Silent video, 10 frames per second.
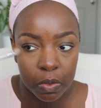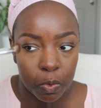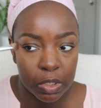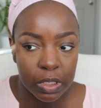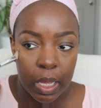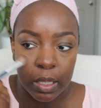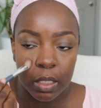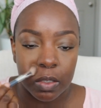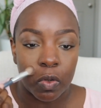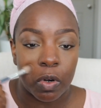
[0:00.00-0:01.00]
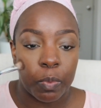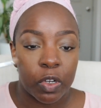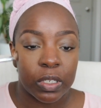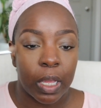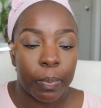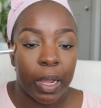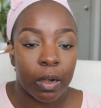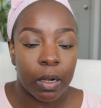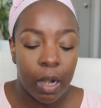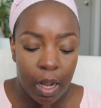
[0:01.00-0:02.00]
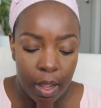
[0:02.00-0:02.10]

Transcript: Once I add this Laura Mercier powder,